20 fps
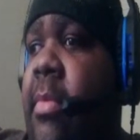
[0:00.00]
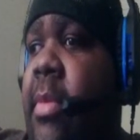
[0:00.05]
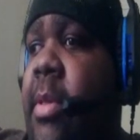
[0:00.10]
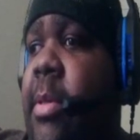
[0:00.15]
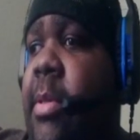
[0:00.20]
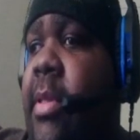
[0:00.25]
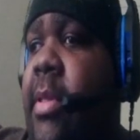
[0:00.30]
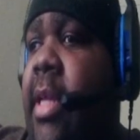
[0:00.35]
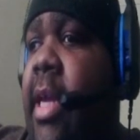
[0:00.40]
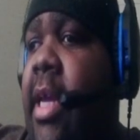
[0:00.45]

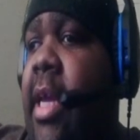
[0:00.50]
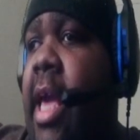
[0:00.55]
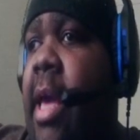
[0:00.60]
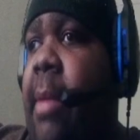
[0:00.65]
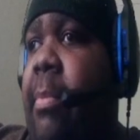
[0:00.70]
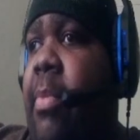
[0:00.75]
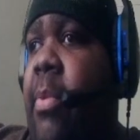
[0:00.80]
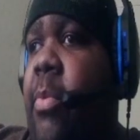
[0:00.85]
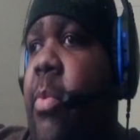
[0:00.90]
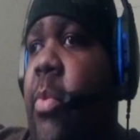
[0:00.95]
they
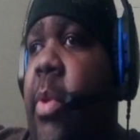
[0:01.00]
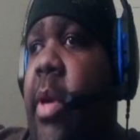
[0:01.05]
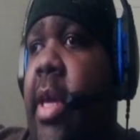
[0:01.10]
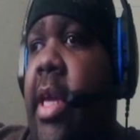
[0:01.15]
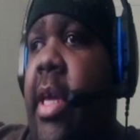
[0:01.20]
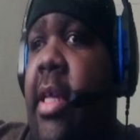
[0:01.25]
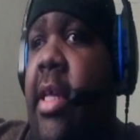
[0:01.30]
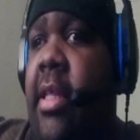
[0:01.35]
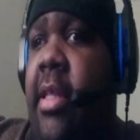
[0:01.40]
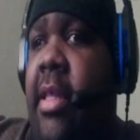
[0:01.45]
kept him
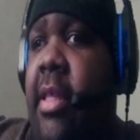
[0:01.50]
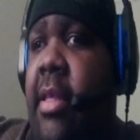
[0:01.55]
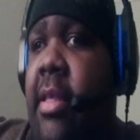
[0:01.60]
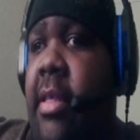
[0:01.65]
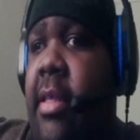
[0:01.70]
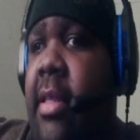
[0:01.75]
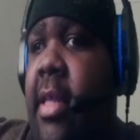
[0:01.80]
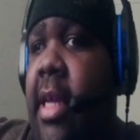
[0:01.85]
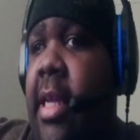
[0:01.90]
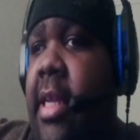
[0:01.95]
weak.
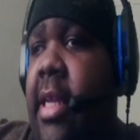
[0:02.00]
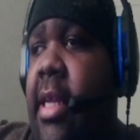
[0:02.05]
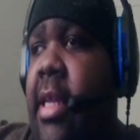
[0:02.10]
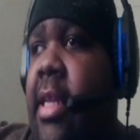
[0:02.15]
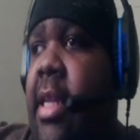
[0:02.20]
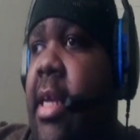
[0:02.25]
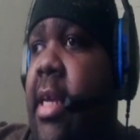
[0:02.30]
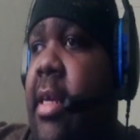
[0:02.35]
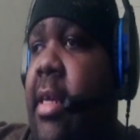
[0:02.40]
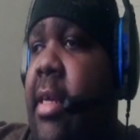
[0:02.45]
They
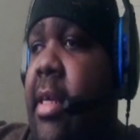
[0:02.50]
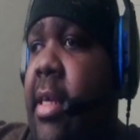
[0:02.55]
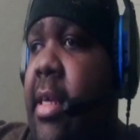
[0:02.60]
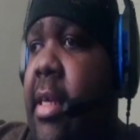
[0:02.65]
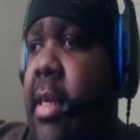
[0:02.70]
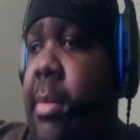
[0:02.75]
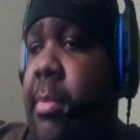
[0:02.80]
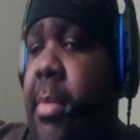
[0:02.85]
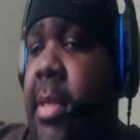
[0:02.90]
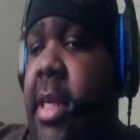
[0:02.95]
didn't let
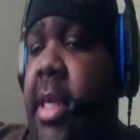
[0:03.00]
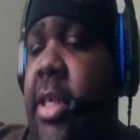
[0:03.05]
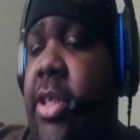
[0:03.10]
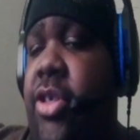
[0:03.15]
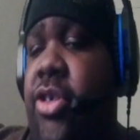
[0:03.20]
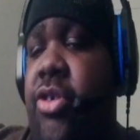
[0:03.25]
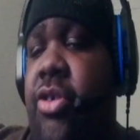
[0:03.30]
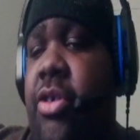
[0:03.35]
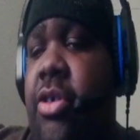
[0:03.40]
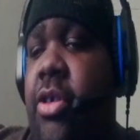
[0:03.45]
him get
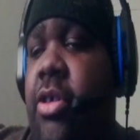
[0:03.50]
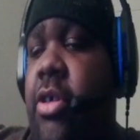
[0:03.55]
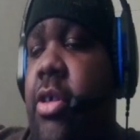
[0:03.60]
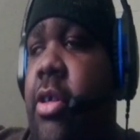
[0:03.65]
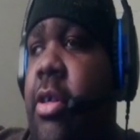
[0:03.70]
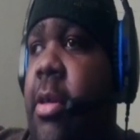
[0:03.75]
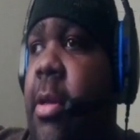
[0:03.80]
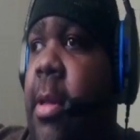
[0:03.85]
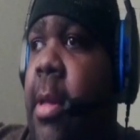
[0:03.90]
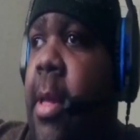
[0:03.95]

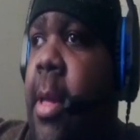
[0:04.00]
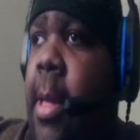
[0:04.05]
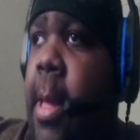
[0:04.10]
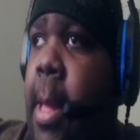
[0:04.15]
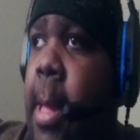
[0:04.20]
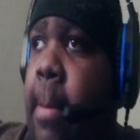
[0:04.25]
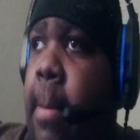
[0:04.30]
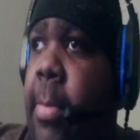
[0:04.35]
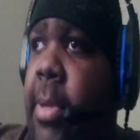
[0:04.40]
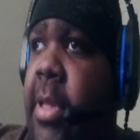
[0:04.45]
strong,
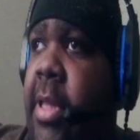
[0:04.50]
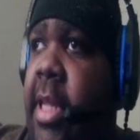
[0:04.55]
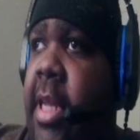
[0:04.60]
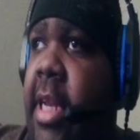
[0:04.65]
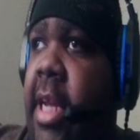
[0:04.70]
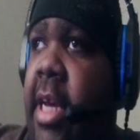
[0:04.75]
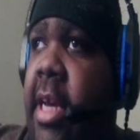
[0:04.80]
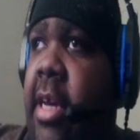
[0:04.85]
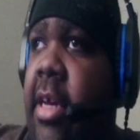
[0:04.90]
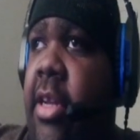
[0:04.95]
but they're
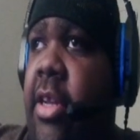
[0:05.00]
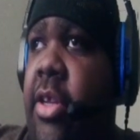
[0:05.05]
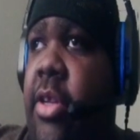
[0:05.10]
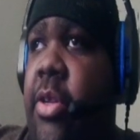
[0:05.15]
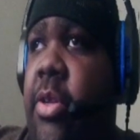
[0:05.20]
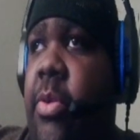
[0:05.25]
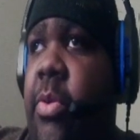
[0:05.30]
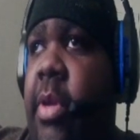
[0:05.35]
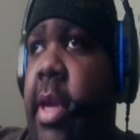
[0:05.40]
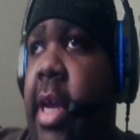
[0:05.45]
not gonna
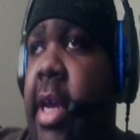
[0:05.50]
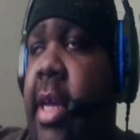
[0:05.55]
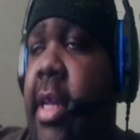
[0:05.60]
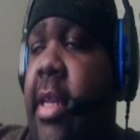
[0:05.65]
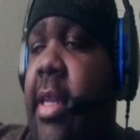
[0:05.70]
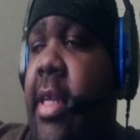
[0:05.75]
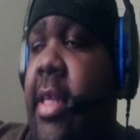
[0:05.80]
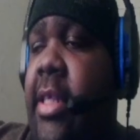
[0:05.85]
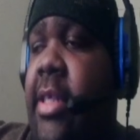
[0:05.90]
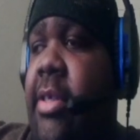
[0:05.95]
do that.
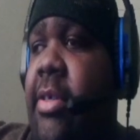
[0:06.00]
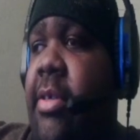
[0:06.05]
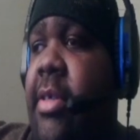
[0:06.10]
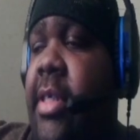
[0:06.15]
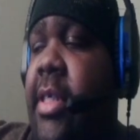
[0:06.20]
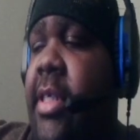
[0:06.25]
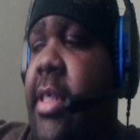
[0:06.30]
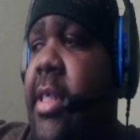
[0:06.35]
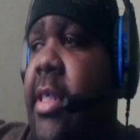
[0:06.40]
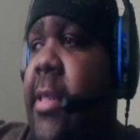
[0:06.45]
That's
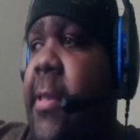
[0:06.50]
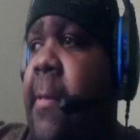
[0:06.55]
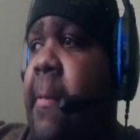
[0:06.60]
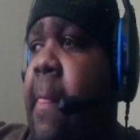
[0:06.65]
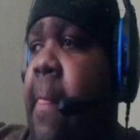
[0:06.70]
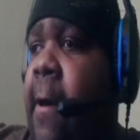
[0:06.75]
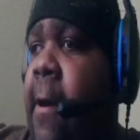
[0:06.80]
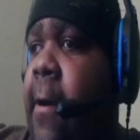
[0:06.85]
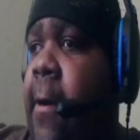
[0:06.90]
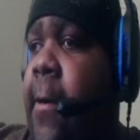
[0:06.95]
crazy.
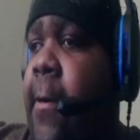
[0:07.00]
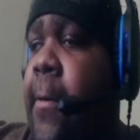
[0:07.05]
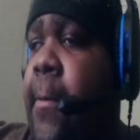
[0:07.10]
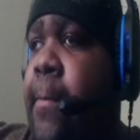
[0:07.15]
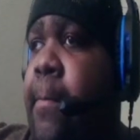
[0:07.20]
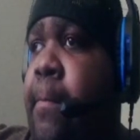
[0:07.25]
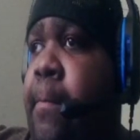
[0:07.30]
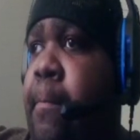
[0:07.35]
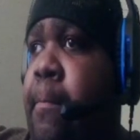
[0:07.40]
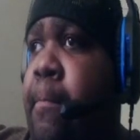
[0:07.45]

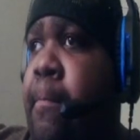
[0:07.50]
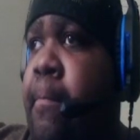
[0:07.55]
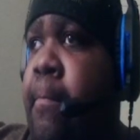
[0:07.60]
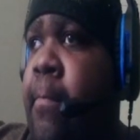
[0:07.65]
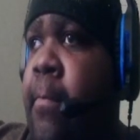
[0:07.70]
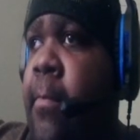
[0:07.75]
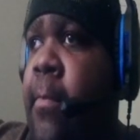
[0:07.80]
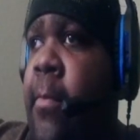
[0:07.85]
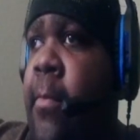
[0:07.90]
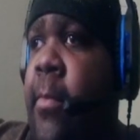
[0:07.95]

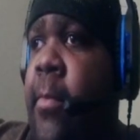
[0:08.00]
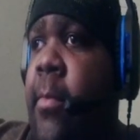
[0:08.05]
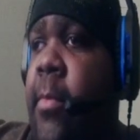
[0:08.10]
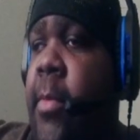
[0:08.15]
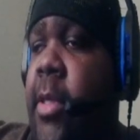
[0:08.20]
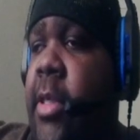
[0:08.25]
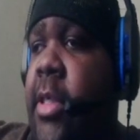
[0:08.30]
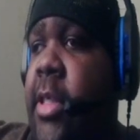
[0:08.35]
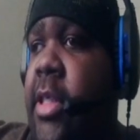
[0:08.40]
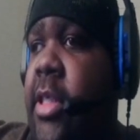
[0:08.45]

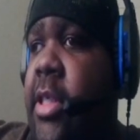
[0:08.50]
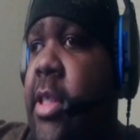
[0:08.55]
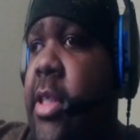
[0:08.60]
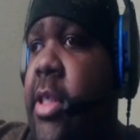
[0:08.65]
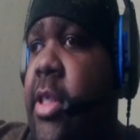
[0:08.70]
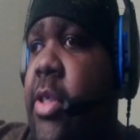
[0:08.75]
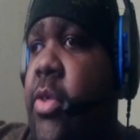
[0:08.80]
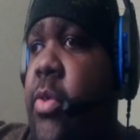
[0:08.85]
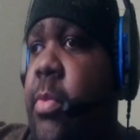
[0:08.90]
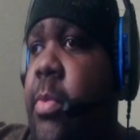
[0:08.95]
But it's just
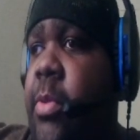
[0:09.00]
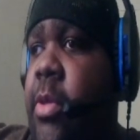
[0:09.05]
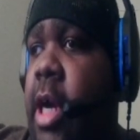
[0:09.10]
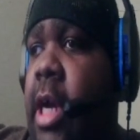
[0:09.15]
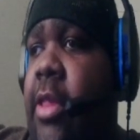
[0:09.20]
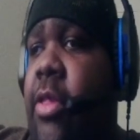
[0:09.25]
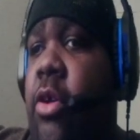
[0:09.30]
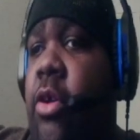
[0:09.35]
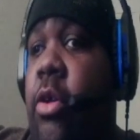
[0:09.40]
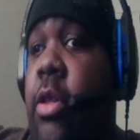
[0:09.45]
super.
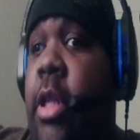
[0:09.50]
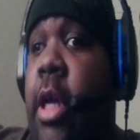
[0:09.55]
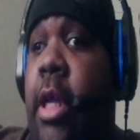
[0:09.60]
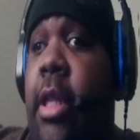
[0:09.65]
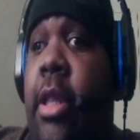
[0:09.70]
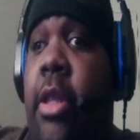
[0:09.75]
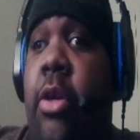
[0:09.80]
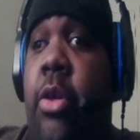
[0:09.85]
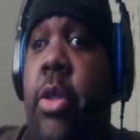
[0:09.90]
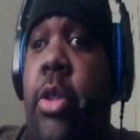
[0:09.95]
I
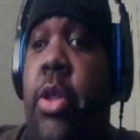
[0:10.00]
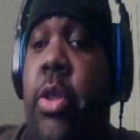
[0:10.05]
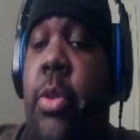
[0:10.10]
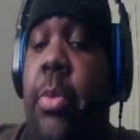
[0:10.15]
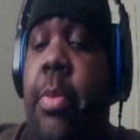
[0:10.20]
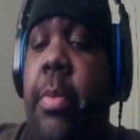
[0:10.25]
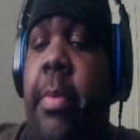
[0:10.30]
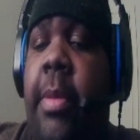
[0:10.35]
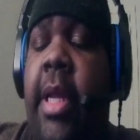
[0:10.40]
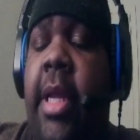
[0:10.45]
thought
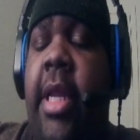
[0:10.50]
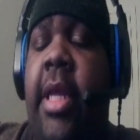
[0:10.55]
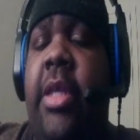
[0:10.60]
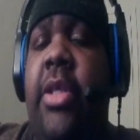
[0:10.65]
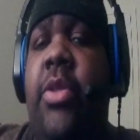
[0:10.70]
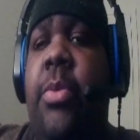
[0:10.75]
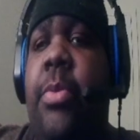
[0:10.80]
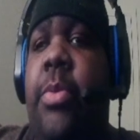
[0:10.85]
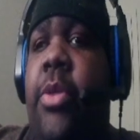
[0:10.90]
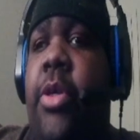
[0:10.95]
Superman and
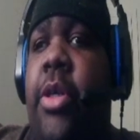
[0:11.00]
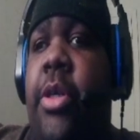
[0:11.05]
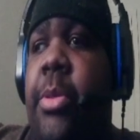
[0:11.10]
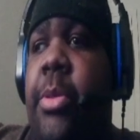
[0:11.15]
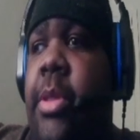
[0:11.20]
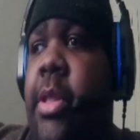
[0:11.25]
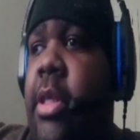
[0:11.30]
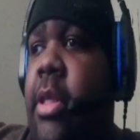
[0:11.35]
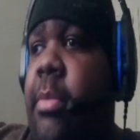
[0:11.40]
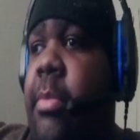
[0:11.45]
Supergirl
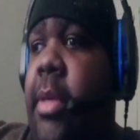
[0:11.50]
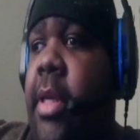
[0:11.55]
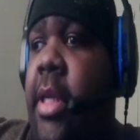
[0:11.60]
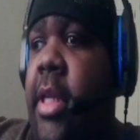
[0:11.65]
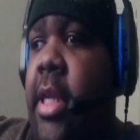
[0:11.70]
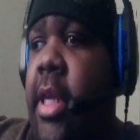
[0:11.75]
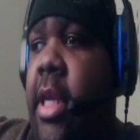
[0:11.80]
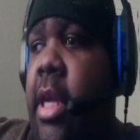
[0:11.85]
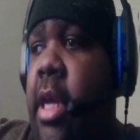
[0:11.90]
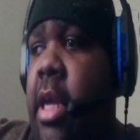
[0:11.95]
was gonna be
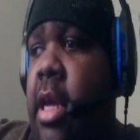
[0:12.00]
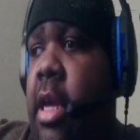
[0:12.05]
in it,